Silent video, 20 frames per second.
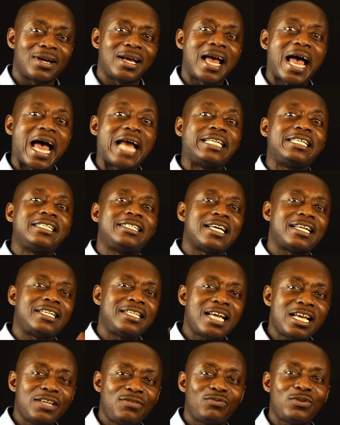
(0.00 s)
And in the
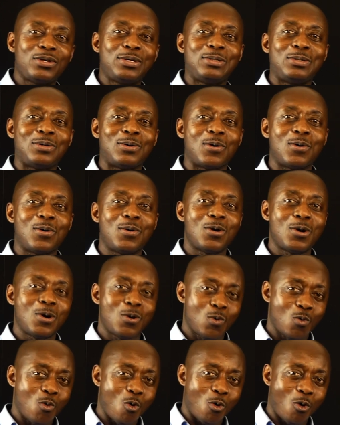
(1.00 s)
next video,
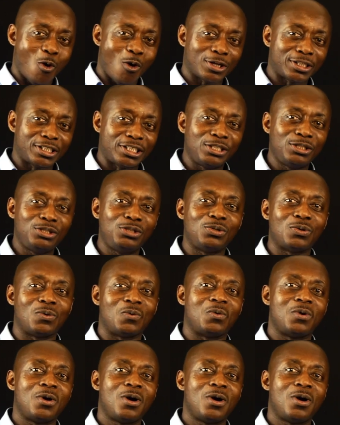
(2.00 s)
we'll continue